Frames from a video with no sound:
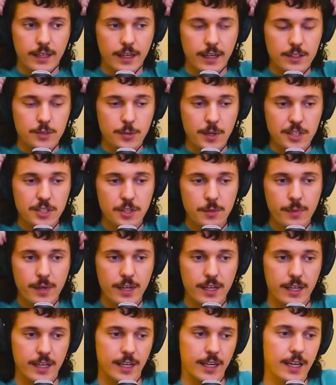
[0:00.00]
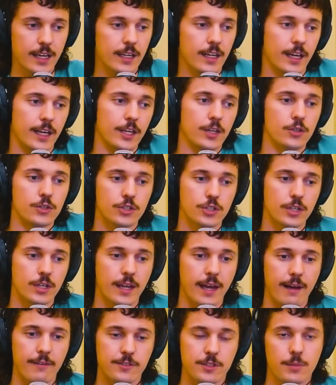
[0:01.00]
especially being a kid, like, you
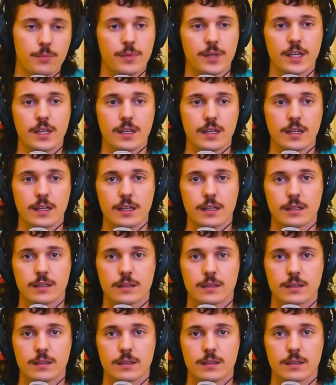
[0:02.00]
shouldn't have to be